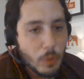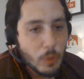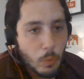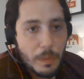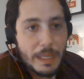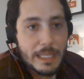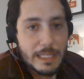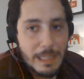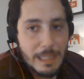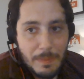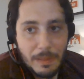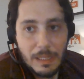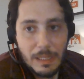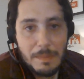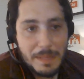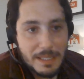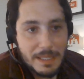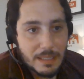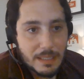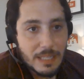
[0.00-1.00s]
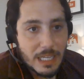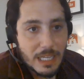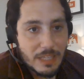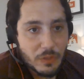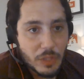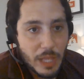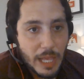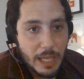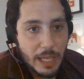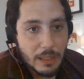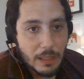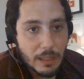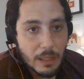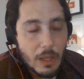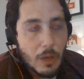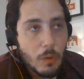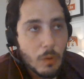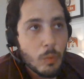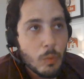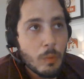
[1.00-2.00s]
we can typically be successful at.
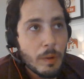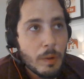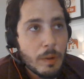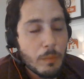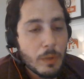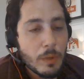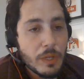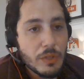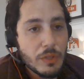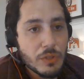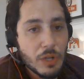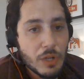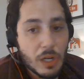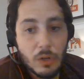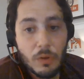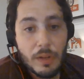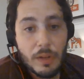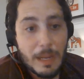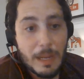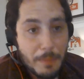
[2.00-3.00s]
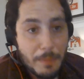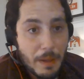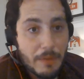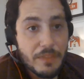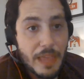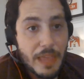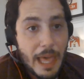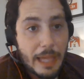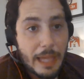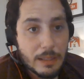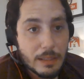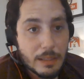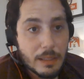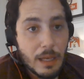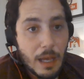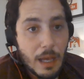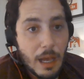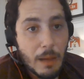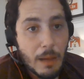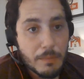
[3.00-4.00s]
When you start going above that,
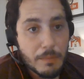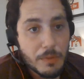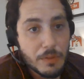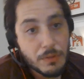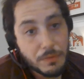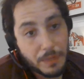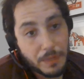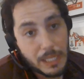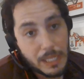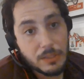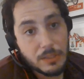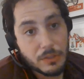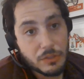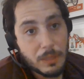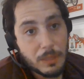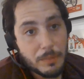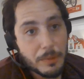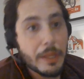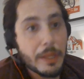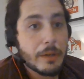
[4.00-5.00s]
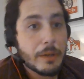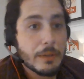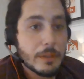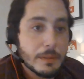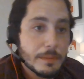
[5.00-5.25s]
you run into trouble though.